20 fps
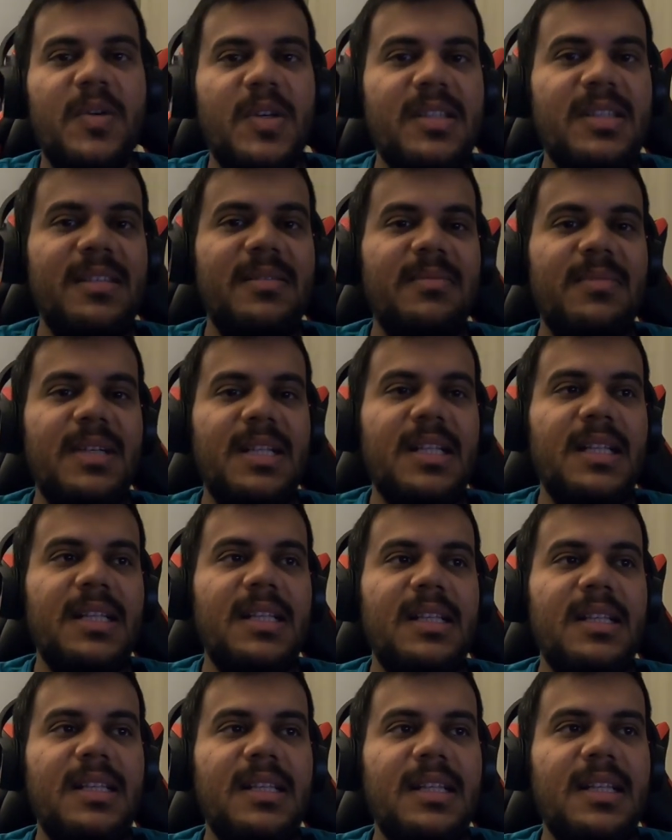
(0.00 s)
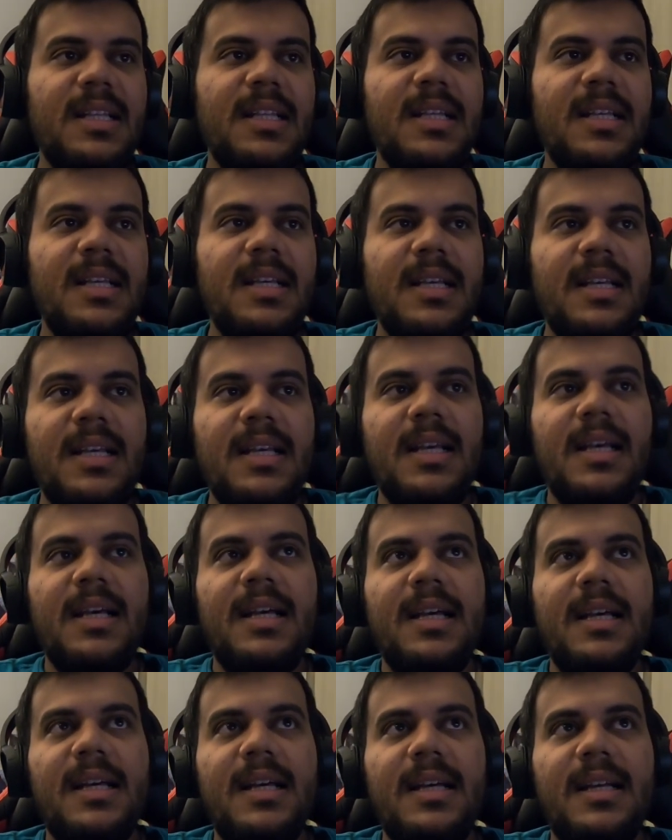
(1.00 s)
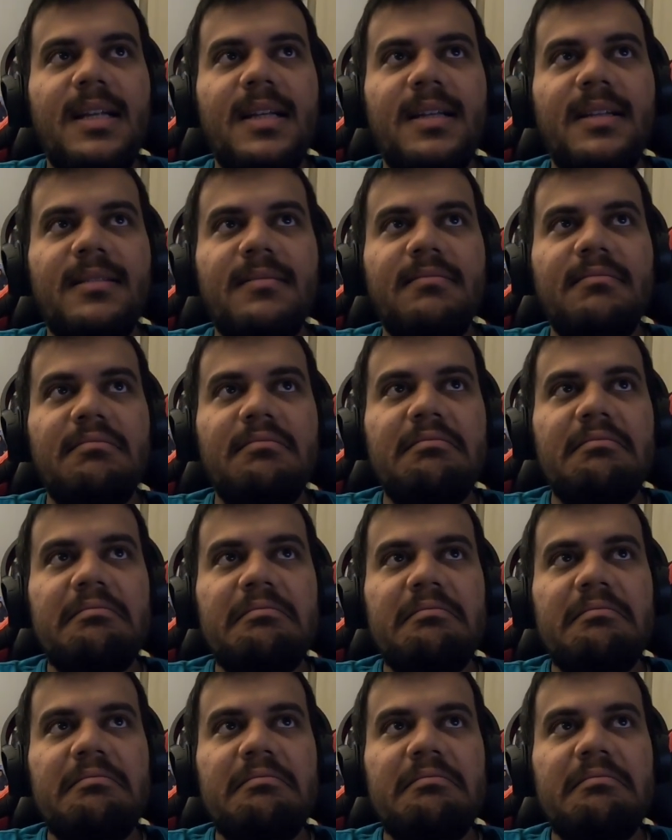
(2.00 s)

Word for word: possible and